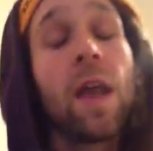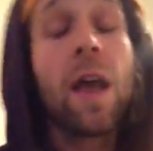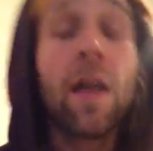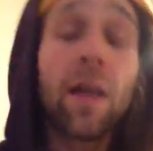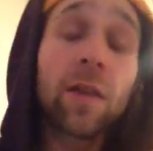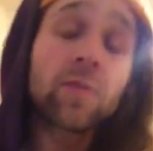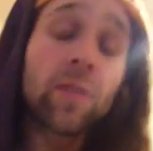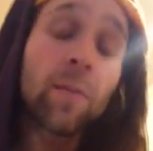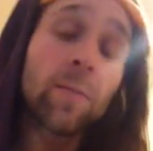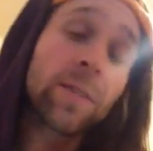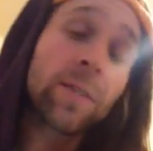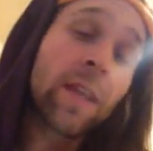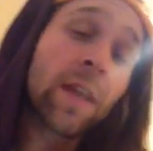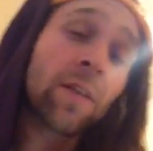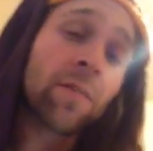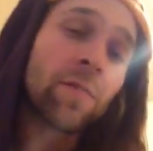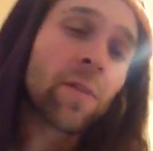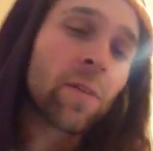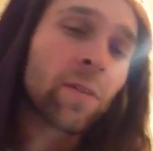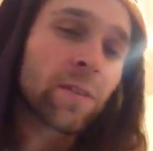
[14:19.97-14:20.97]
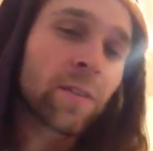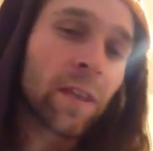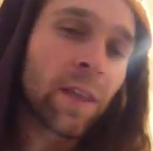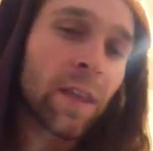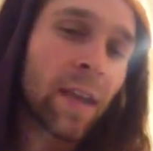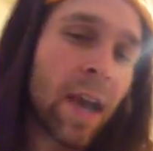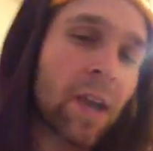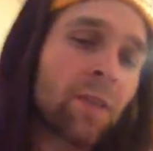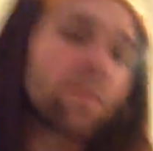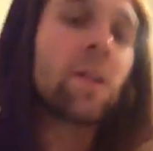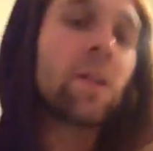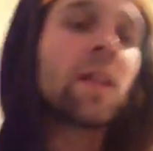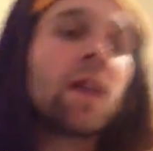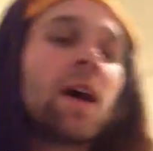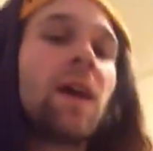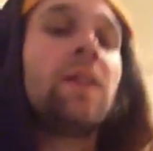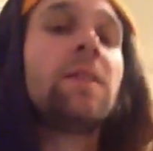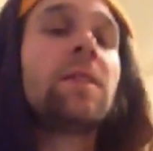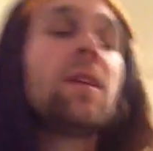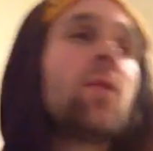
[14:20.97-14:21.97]
That's what I'm saying, folks. Like, you got to
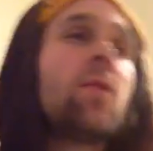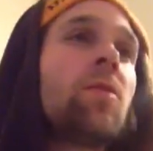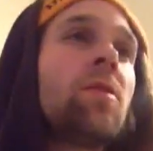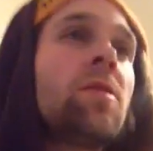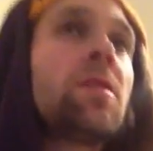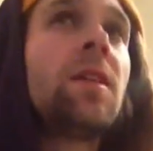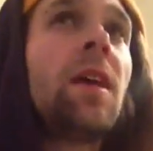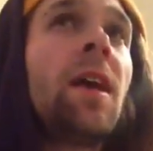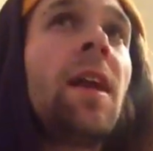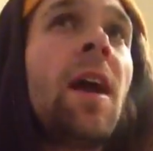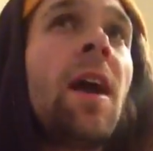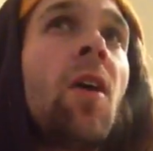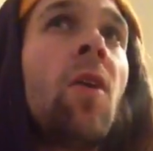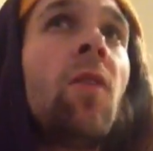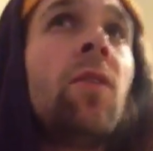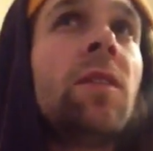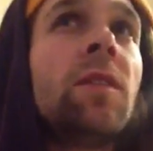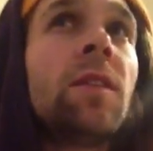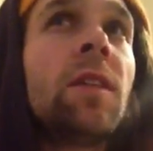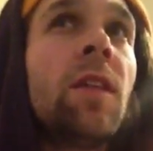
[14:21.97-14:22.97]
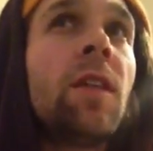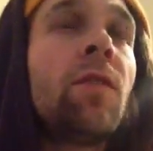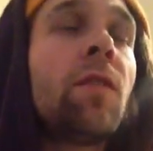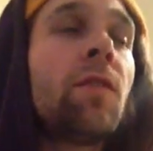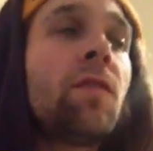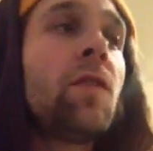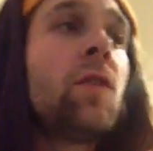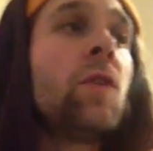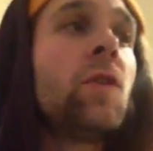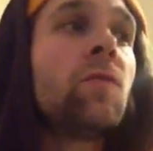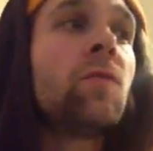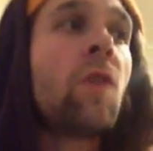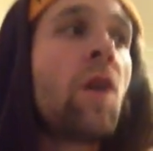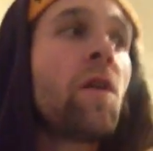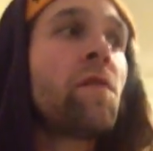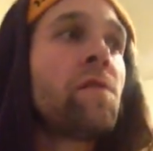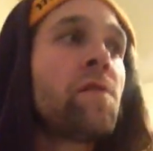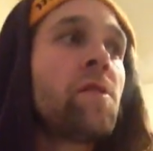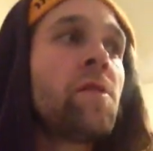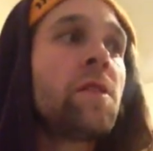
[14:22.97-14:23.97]
realize, like, when you're setting out on this living food, raw
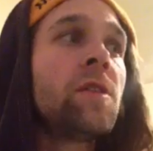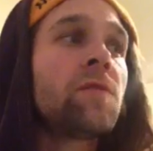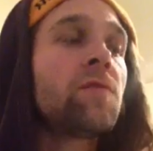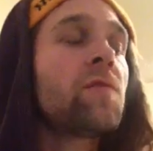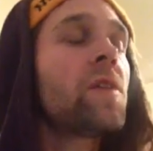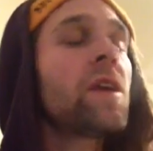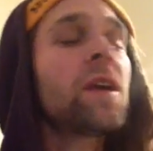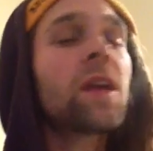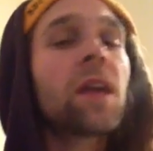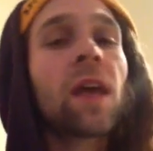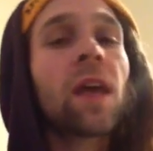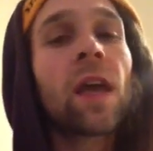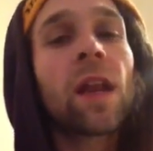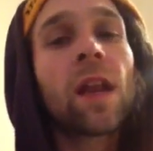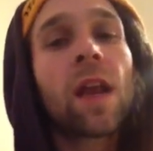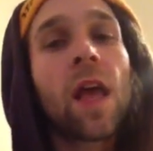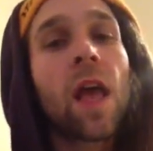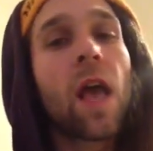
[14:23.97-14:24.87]
food is vegan,